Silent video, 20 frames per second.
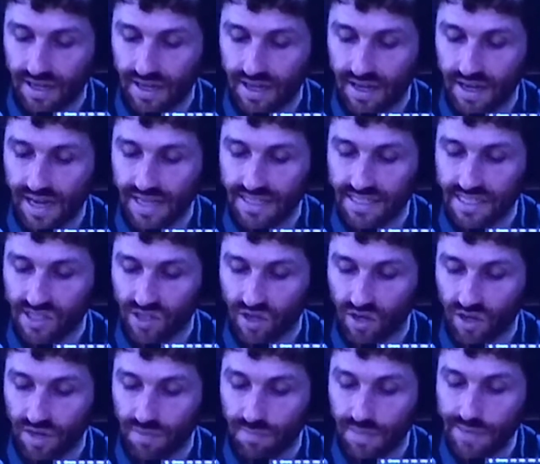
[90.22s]
As he saw
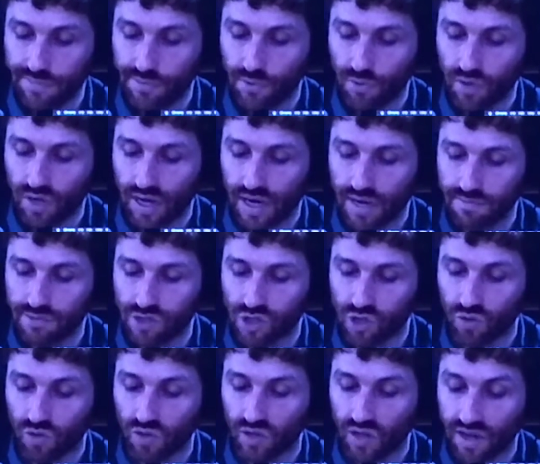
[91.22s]
it, people will come
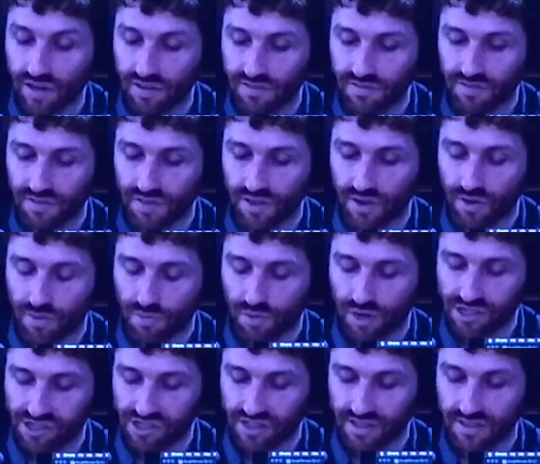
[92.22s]
to love their
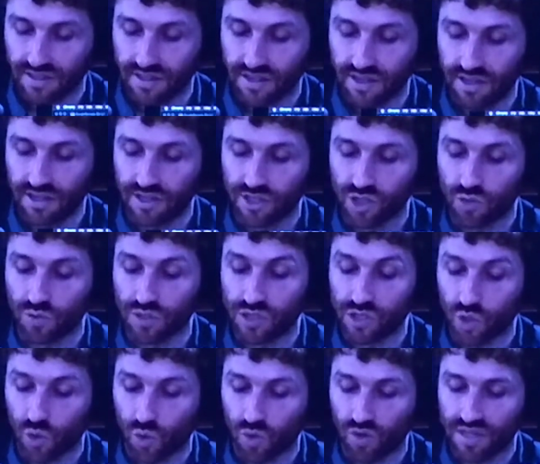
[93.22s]
oppression, to
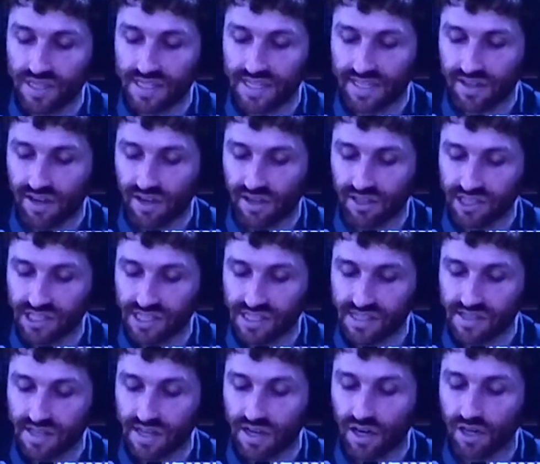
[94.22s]
adore the technologies
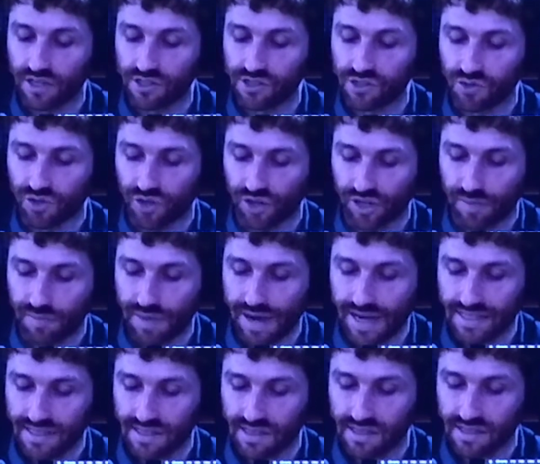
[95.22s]
that undo their
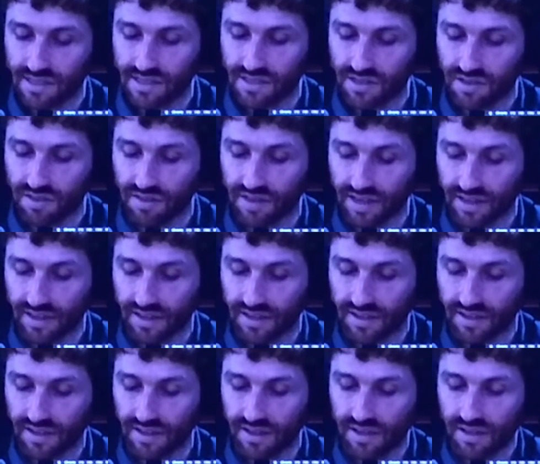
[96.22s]
capacities to think.
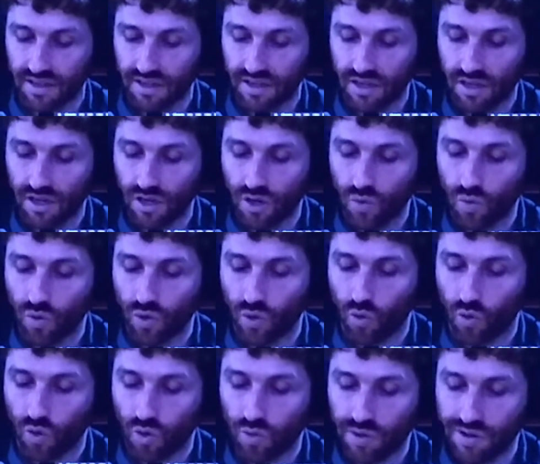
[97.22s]
What
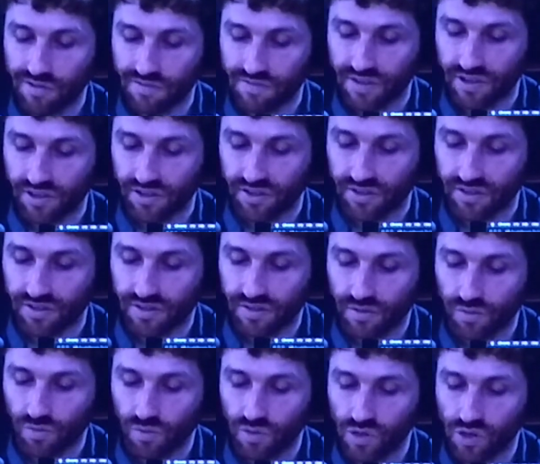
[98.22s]
Orwell feared
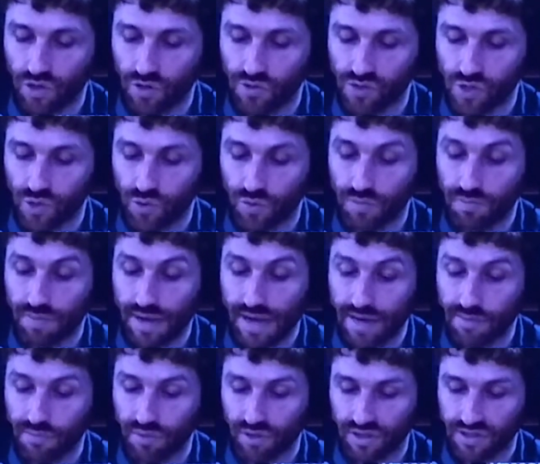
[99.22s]
were those who would
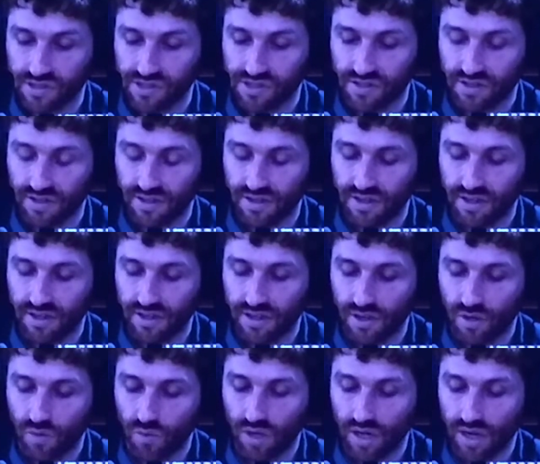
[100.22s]
ban books.
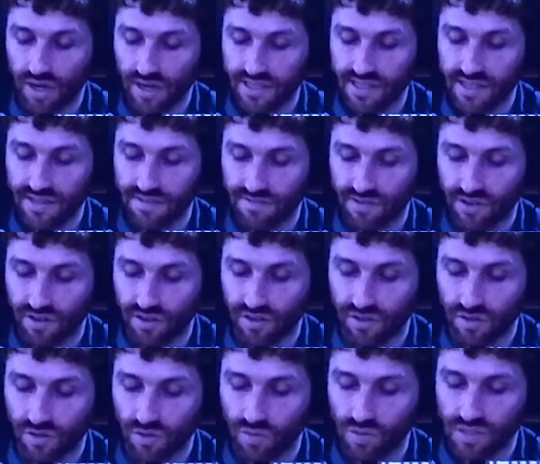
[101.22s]
What Huxley feared
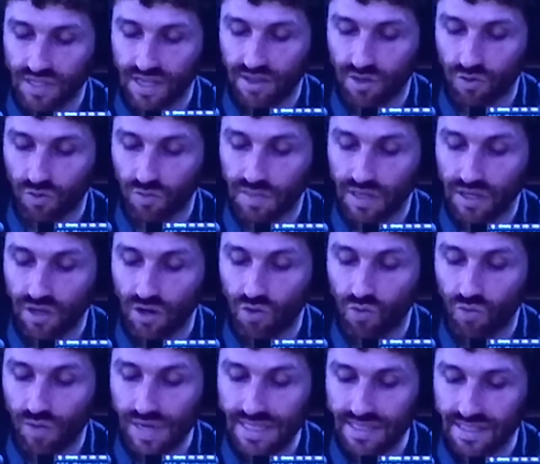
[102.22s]
was that there would be no
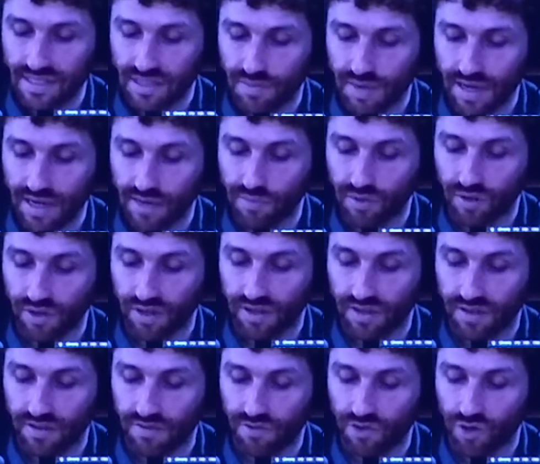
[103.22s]
reason to ban a book,
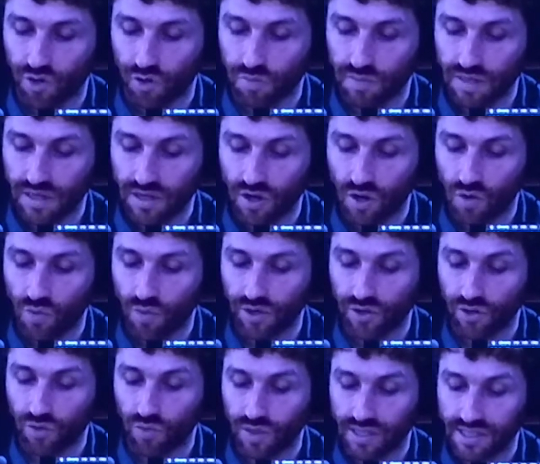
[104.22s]
for there would be no one
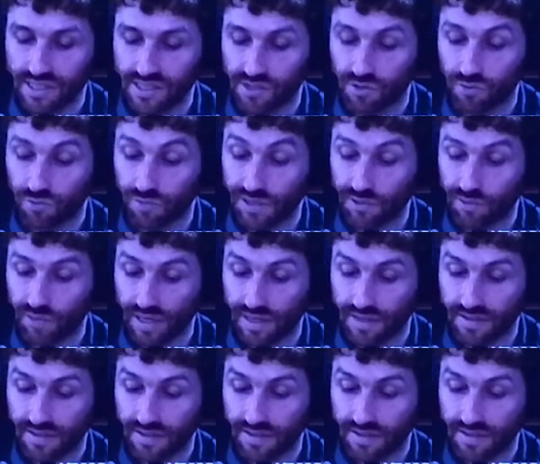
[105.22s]
who wanted to read one.